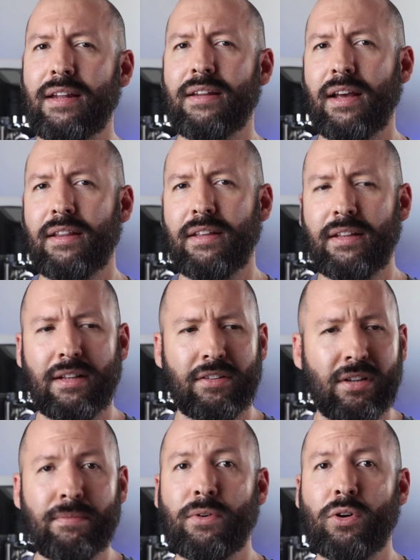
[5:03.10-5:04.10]
end, I think that
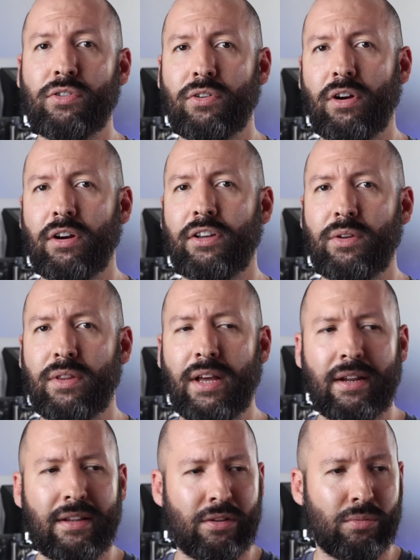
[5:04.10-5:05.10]
some folks would argue
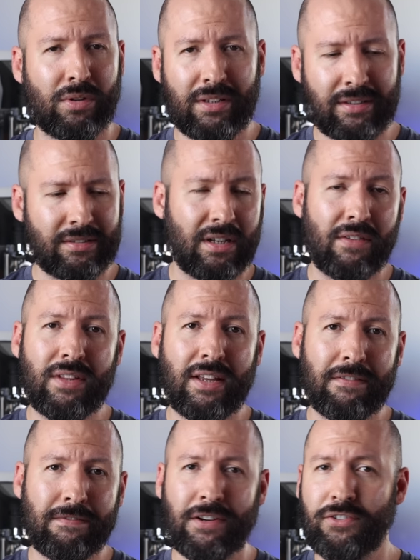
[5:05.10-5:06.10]
that the release of the
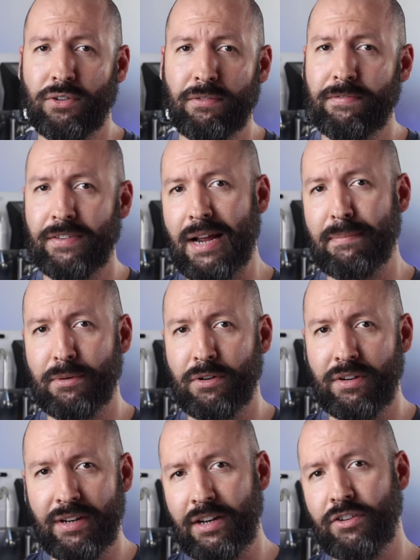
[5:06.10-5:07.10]
official flat
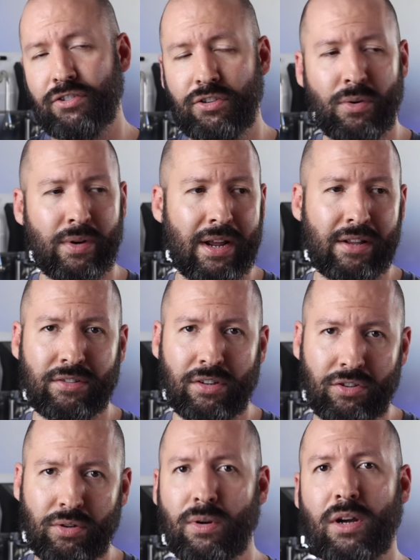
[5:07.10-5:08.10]
burr niche known as the
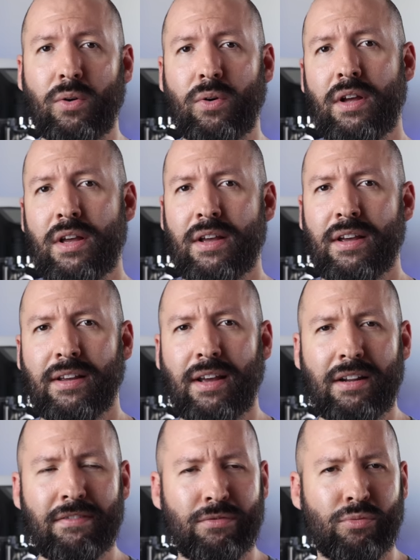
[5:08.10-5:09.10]
Duo
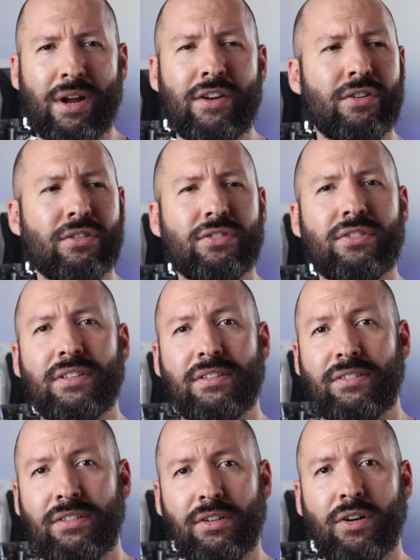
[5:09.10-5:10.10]
kind of renders the
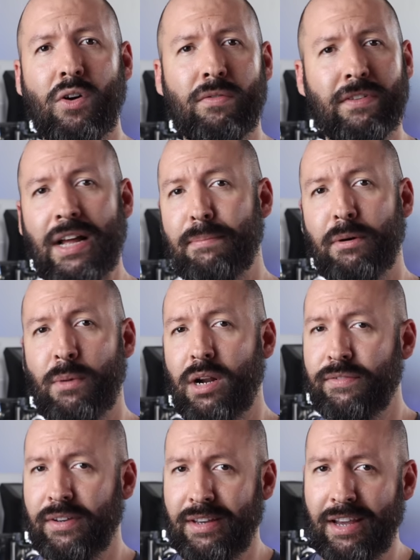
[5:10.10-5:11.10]
zero flat burr
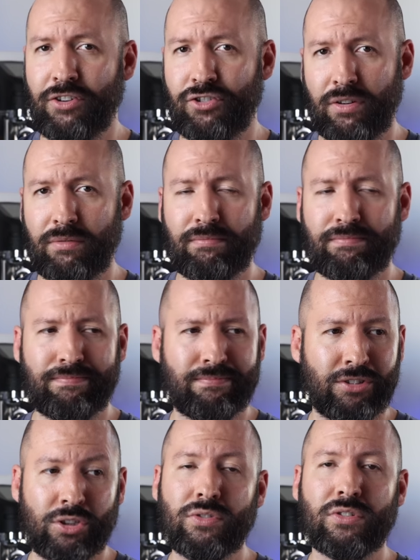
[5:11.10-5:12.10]
modification
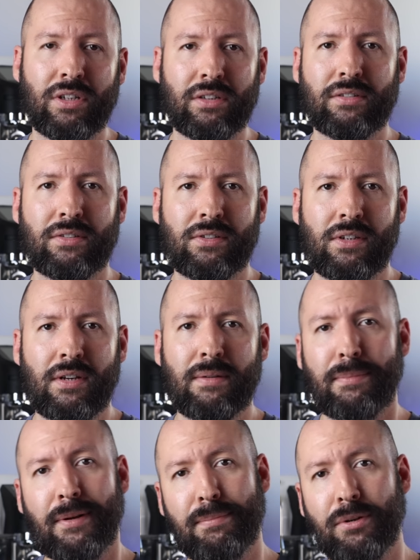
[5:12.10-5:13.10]
useless,
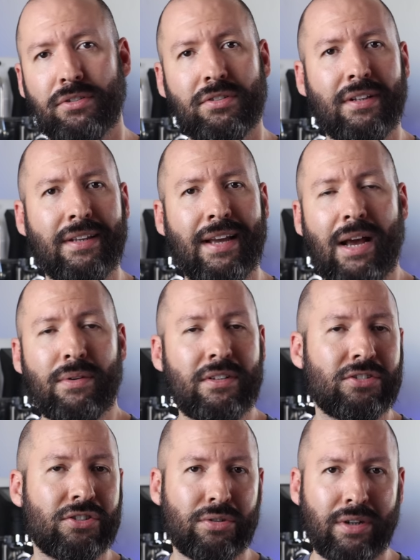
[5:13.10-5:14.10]
but personally, I would
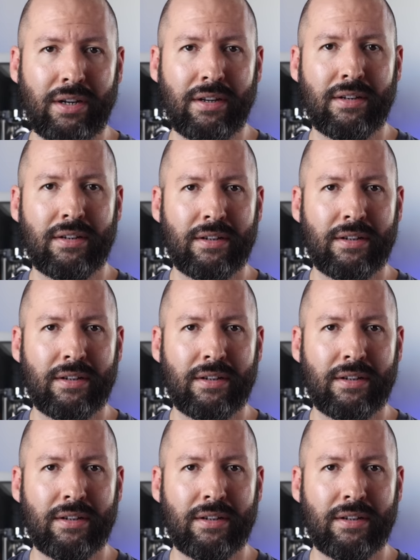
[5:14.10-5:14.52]
disagree.